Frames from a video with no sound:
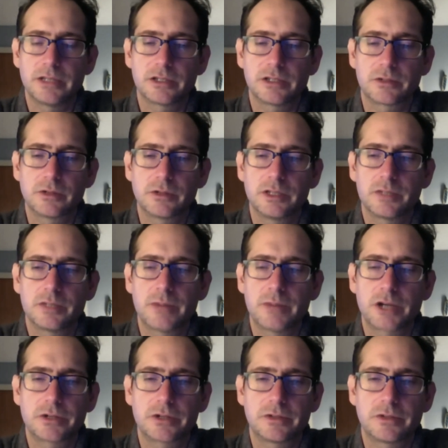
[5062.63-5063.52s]
It's really
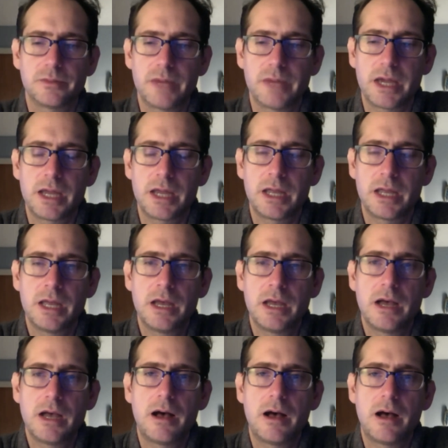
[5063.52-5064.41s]
special to me,
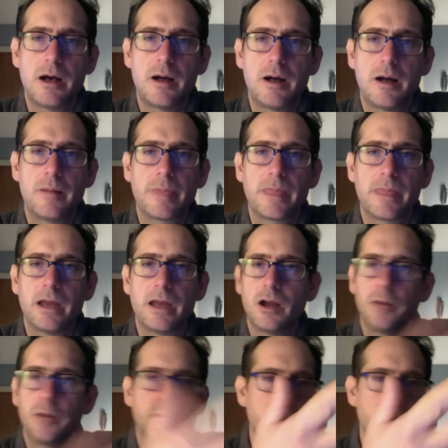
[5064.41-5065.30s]
um, and I
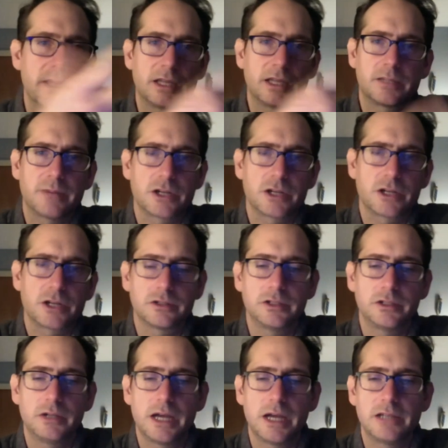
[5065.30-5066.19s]
hope to make it special to
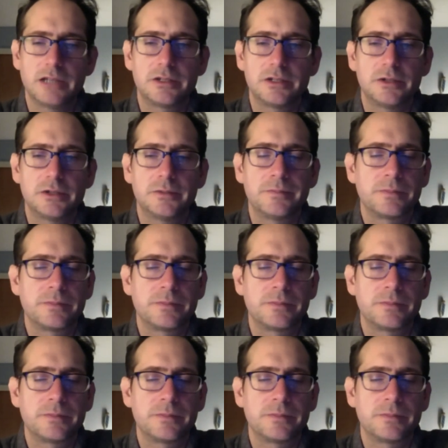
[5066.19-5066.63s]
you guys too.